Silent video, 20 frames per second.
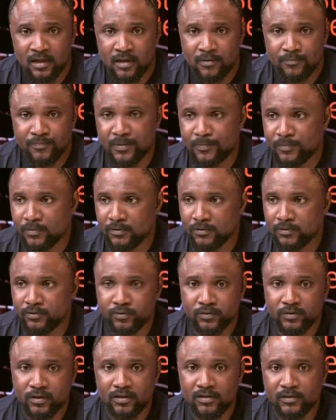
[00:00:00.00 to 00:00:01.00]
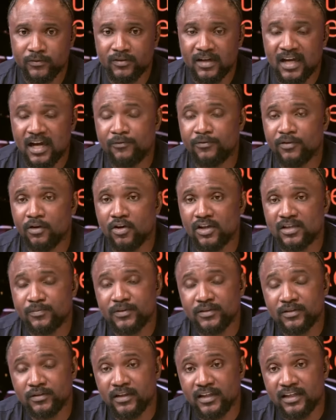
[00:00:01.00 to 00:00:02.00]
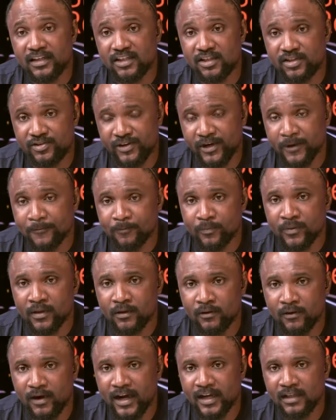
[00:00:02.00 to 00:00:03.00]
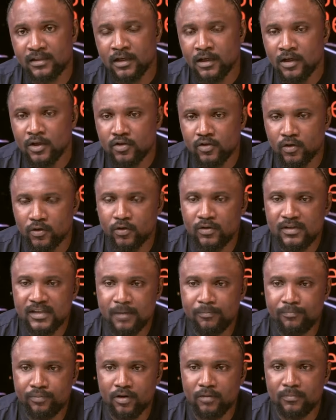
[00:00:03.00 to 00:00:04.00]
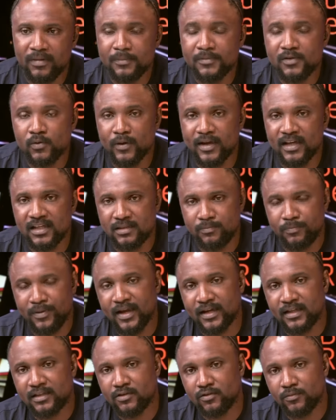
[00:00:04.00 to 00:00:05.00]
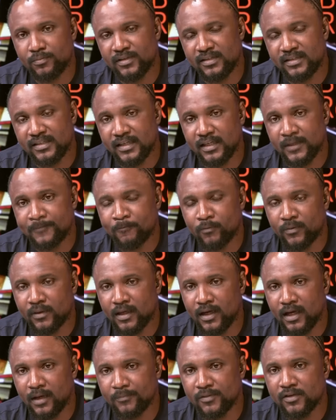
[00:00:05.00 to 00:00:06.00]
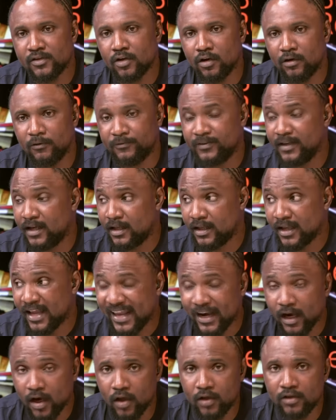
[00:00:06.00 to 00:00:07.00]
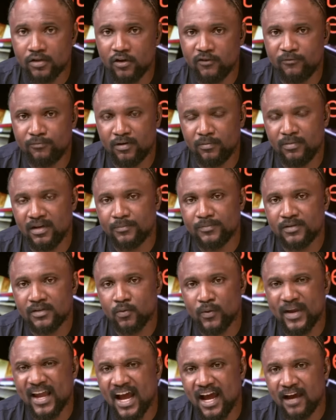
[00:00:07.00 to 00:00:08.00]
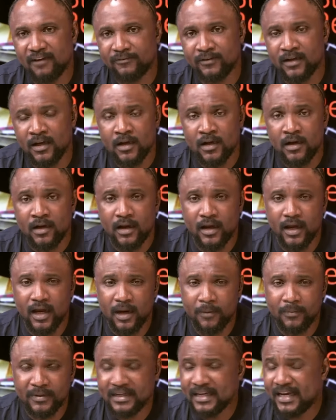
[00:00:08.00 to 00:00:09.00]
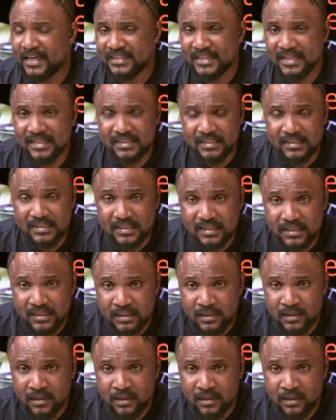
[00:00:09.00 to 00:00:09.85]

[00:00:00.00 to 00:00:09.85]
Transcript: people do not even have your hospital history, right? So those are problems we expect to see um, solved. There are a lot of problems we have um, in identity,